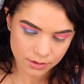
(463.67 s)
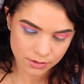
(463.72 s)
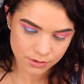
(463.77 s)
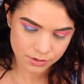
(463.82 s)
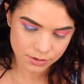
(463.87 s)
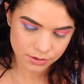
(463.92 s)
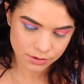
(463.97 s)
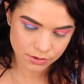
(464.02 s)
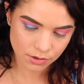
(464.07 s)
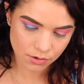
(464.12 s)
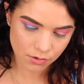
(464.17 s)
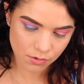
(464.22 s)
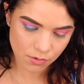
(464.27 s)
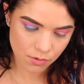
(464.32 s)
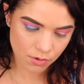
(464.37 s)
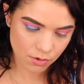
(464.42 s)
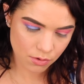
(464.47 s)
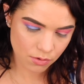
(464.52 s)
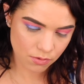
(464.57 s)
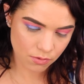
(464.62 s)

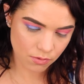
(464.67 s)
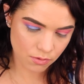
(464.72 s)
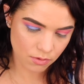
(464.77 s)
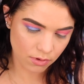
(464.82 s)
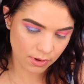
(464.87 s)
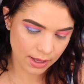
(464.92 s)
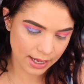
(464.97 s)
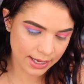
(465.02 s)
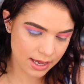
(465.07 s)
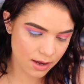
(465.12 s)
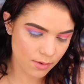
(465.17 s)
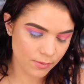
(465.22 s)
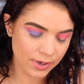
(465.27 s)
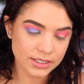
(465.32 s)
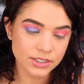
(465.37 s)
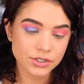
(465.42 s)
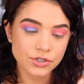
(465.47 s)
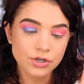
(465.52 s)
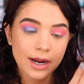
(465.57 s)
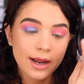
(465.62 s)
So cool. I can't
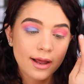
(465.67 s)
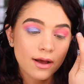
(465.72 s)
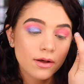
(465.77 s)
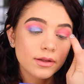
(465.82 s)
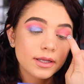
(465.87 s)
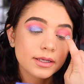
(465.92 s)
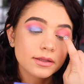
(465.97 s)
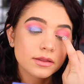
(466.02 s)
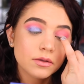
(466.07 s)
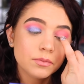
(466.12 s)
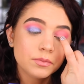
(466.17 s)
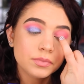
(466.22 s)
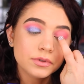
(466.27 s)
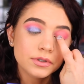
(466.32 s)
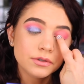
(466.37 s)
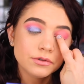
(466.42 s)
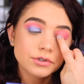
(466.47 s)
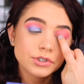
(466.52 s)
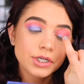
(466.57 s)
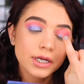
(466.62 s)
wait to try out like the
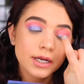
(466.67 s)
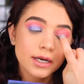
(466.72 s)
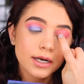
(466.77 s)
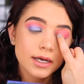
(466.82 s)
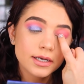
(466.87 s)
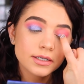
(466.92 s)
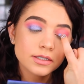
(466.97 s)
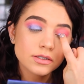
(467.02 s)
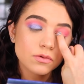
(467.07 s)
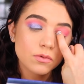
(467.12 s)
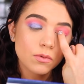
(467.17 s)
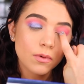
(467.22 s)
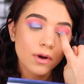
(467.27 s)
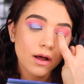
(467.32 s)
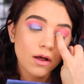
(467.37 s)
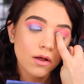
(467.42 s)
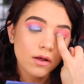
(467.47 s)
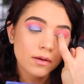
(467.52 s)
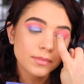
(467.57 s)
blue shade as well.